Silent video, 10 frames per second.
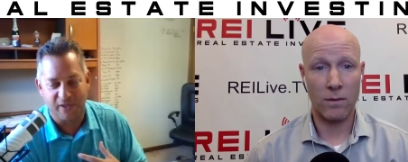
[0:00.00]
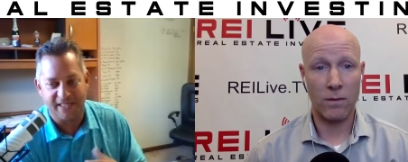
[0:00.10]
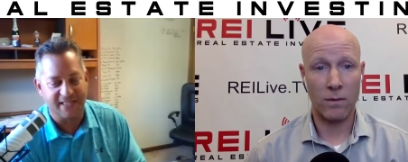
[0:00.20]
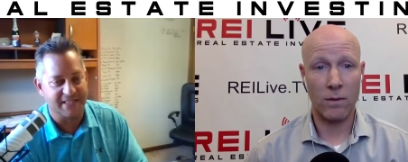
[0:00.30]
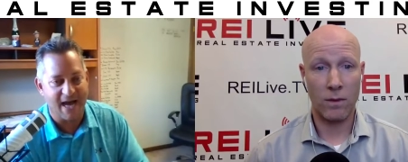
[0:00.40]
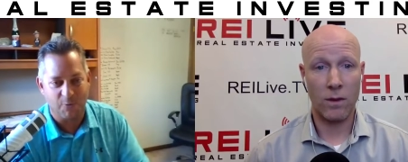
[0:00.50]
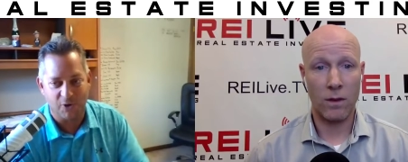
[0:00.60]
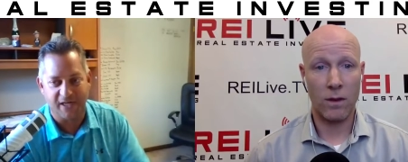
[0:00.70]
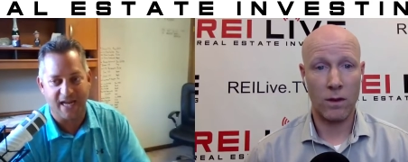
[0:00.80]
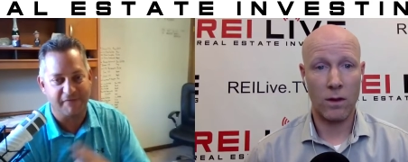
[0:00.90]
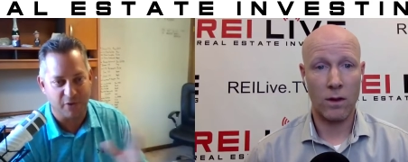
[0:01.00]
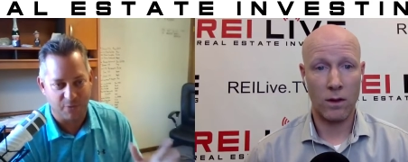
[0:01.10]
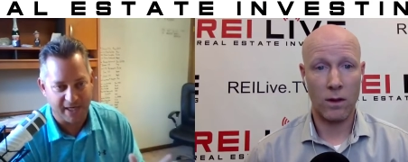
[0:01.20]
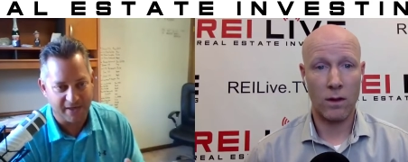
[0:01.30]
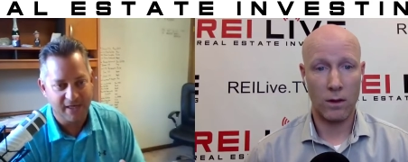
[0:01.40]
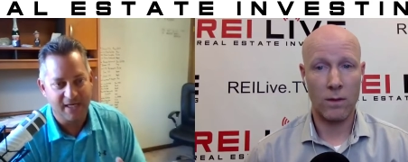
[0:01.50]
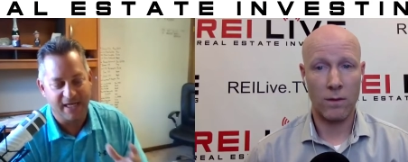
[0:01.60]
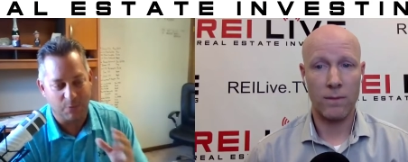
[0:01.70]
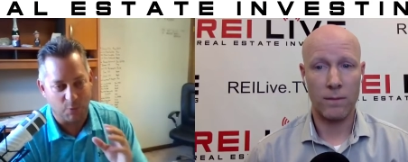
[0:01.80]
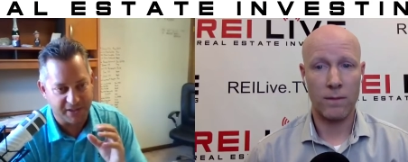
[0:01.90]
Speaker 1: does not work everywhere. It
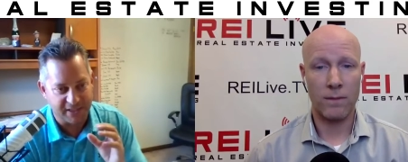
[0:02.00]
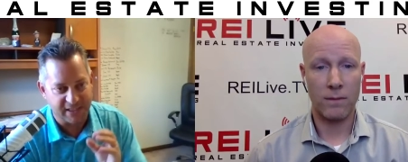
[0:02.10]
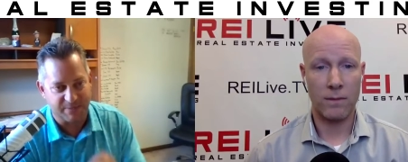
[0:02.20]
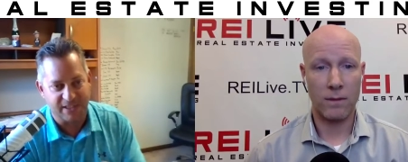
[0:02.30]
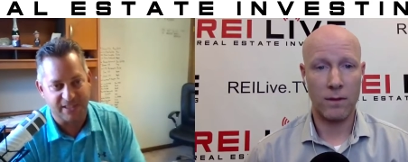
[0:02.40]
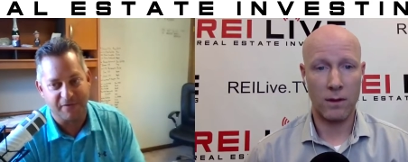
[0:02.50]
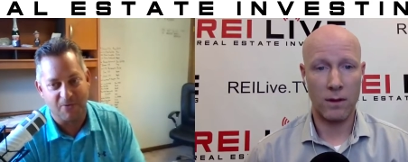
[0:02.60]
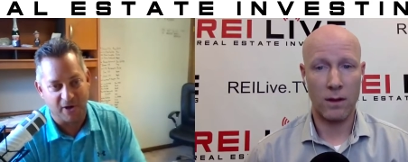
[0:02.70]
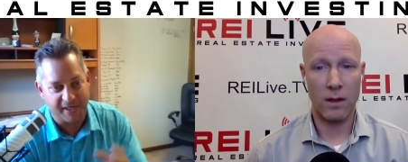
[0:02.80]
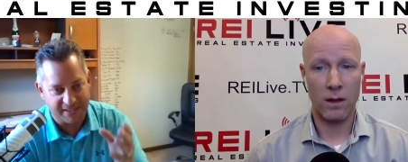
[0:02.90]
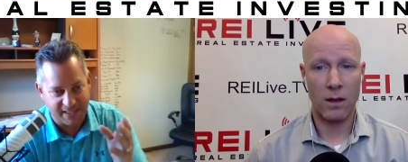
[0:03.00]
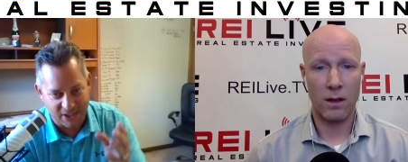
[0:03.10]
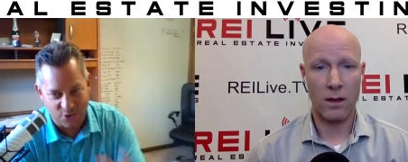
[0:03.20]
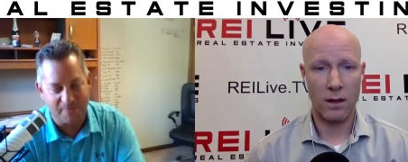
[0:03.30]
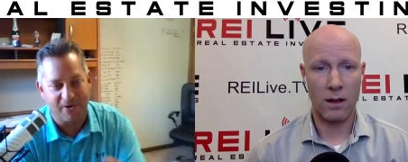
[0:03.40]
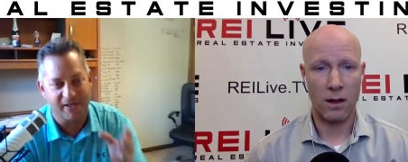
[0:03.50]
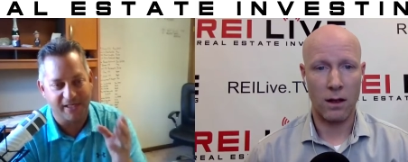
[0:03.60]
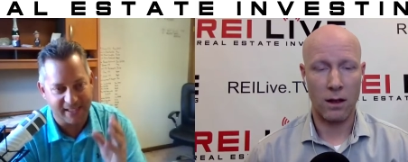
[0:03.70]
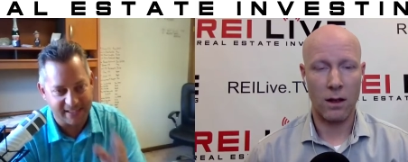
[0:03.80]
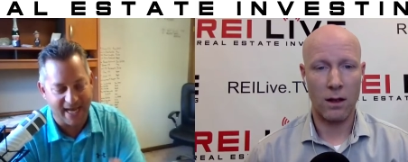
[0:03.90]
works in specific markets, and your market
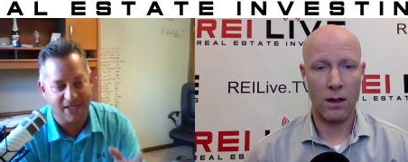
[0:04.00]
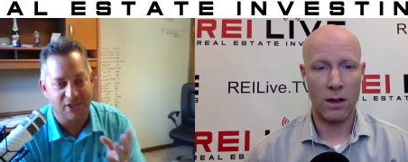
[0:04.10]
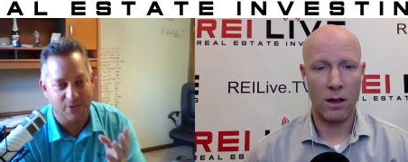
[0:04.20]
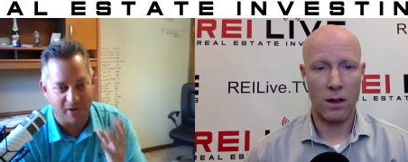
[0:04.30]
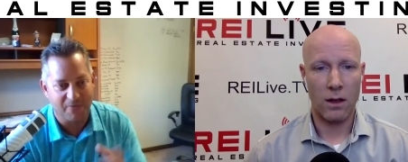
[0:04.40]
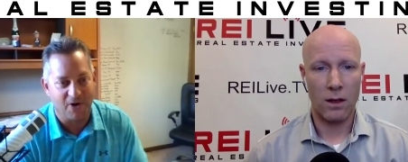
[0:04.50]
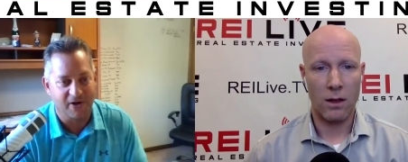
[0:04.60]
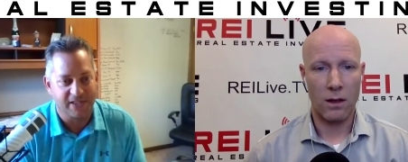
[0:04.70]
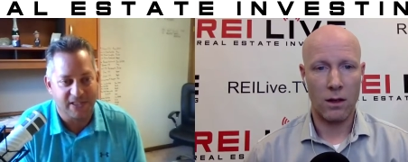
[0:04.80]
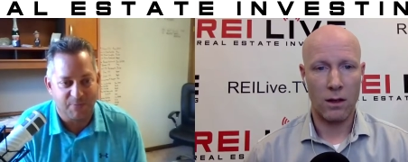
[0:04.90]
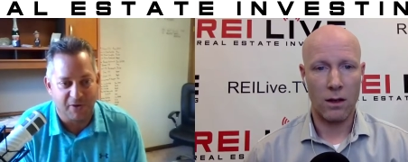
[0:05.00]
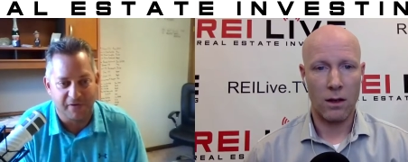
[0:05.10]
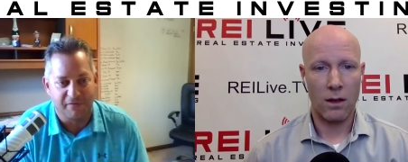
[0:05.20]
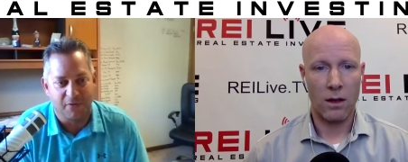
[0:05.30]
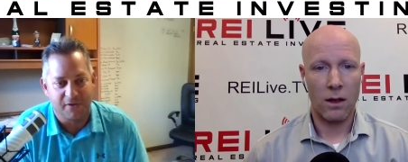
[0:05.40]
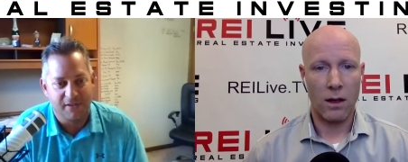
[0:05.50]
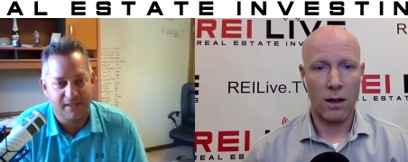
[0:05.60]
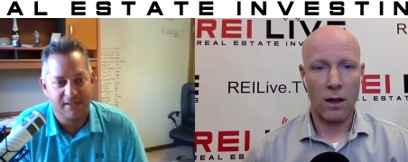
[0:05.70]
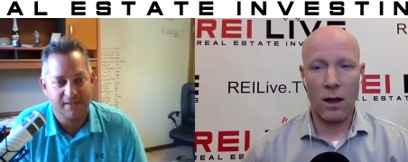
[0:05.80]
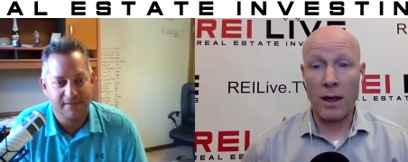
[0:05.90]
is actually one of the markets it's perfect for.
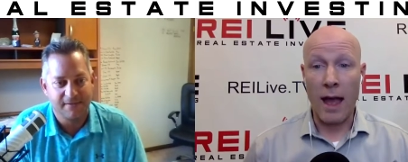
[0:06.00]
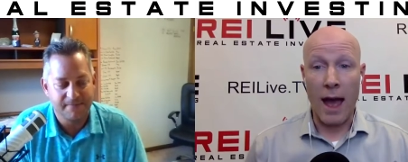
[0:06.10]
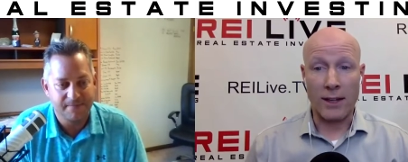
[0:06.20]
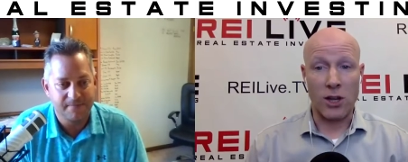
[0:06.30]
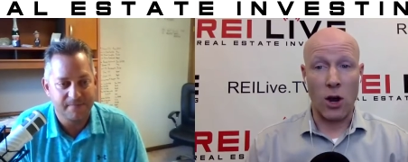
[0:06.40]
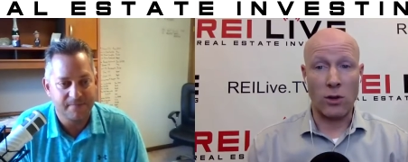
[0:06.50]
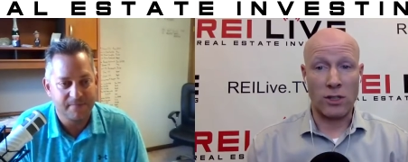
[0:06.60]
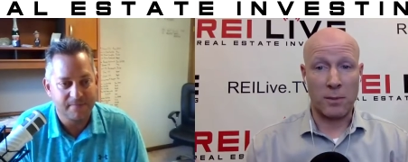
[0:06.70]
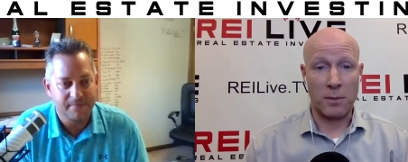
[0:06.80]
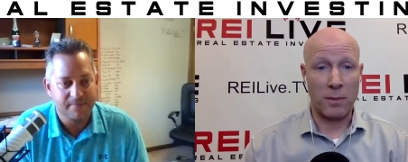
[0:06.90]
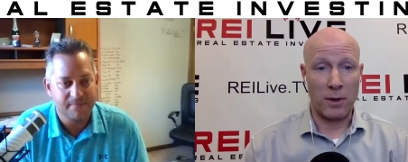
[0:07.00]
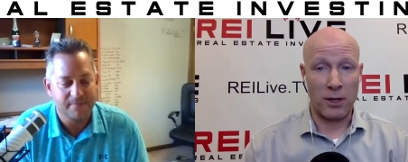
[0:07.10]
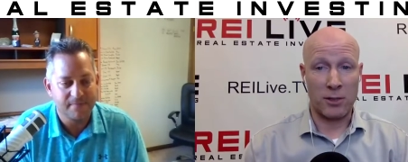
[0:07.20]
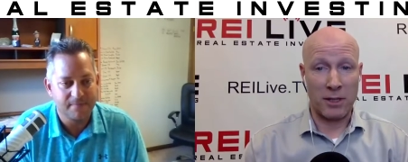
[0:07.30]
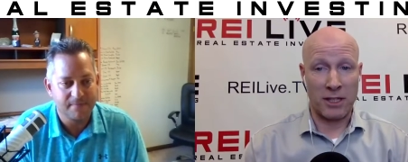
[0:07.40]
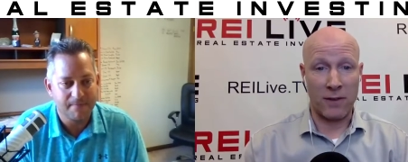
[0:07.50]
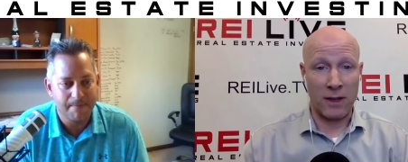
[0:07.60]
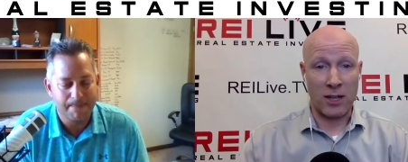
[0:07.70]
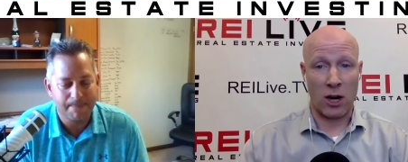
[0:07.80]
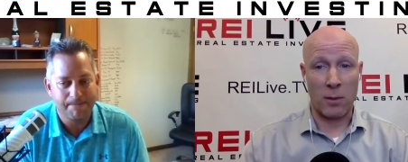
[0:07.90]
Speaker 2: Yeah, so
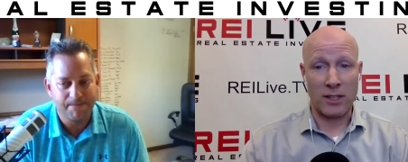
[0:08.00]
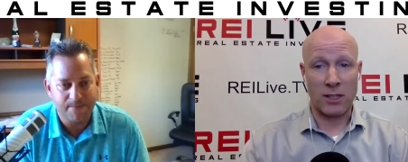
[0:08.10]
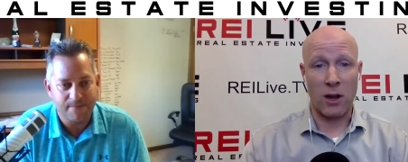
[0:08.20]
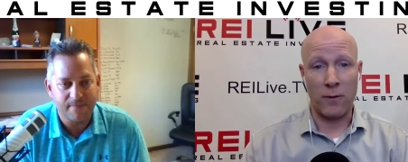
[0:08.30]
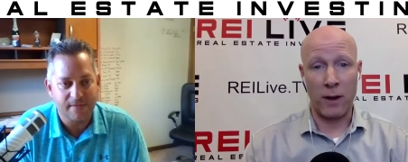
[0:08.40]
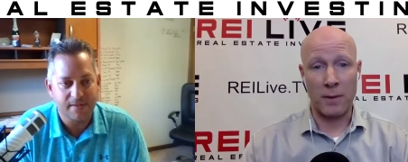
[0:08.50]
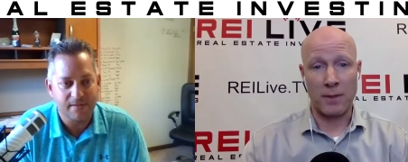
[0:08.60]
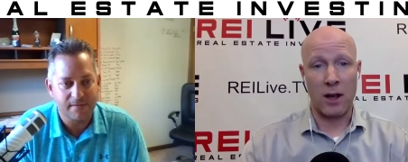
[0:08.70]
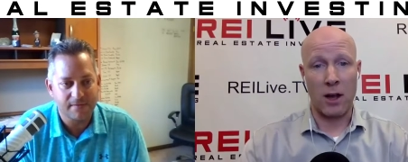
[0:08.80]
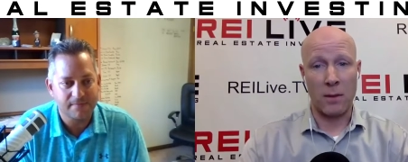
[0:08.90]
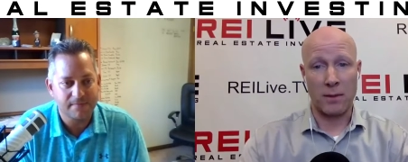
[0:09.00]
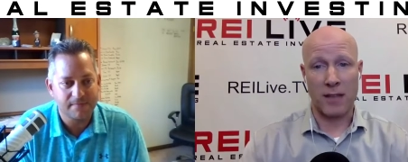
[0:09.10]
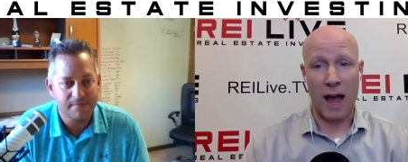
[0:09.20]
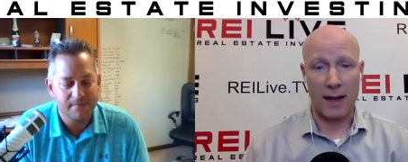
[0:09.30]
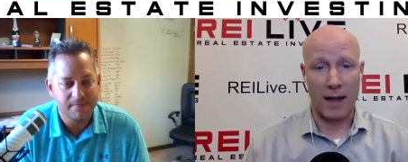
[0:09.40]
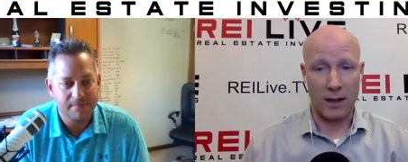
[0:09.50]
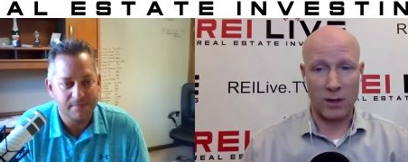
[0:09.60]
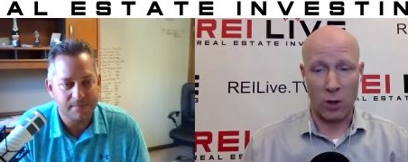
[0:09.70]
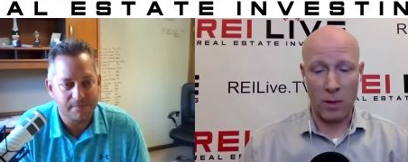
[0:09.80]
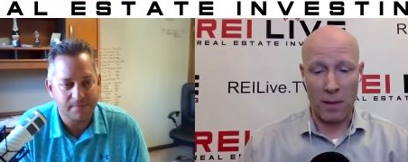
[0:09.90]
specifically talking about slow flips, um, Scott kind of
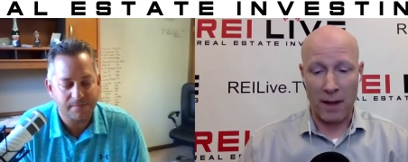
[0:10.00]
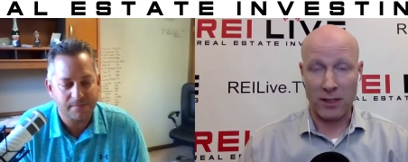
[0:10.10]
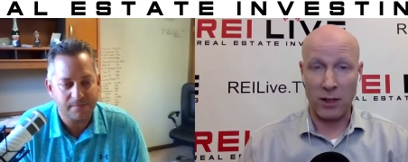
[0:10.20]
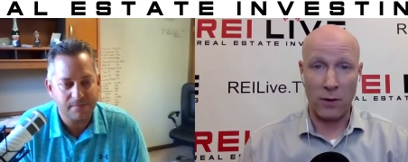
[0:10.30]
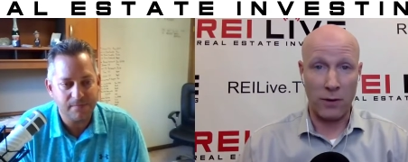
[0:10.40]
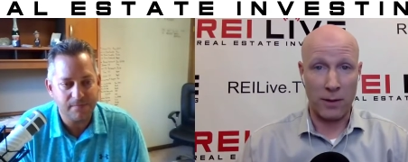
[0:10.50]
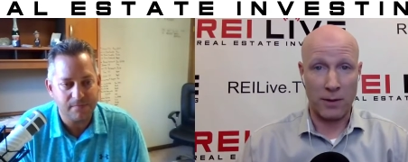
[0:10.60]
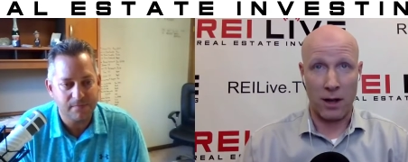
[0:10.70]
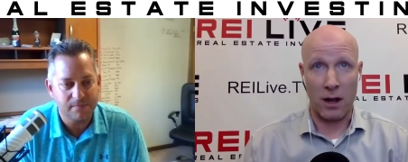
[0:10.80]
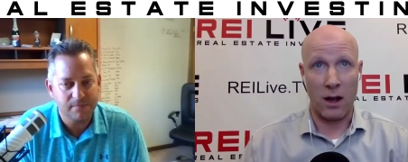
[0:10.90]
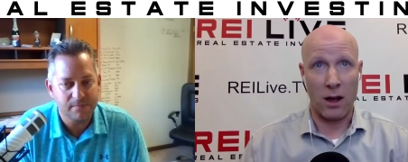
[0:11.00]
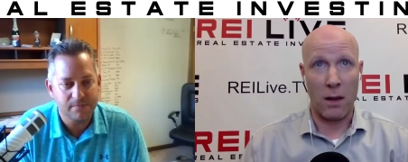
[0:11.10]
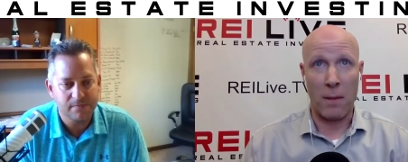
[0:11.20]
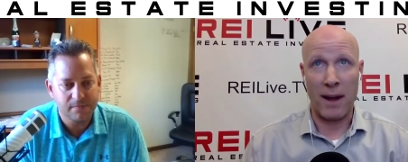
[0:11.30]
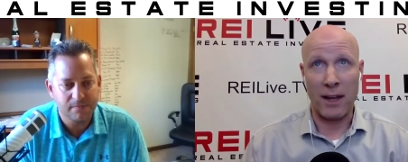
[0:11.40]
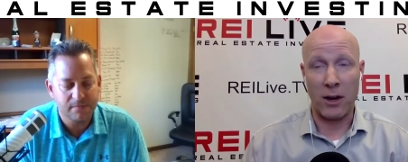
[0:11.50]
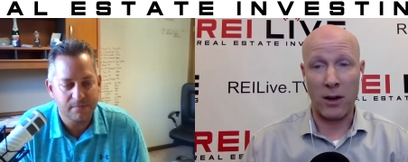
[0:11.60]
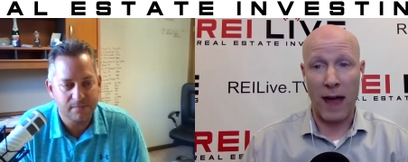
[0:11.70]
told me about slow flips uh, about a year and a